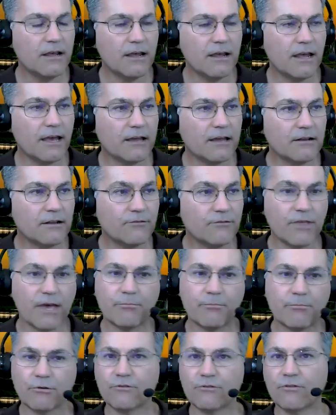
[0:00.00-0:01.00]
And if
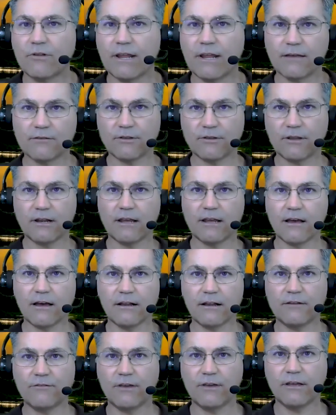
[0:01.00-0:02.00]
that person has any
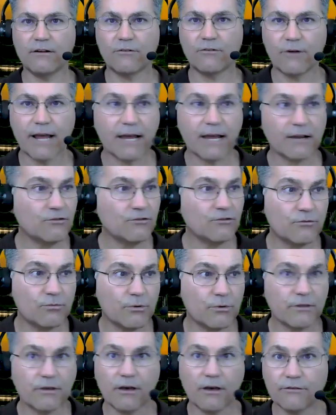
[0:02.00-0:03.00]
kind of
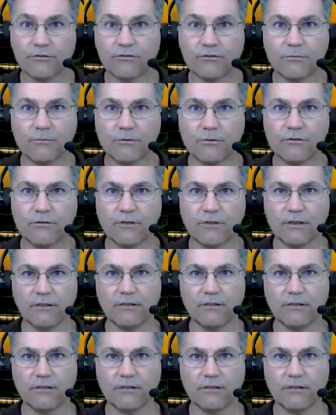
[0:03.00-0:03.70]
interactions with customers,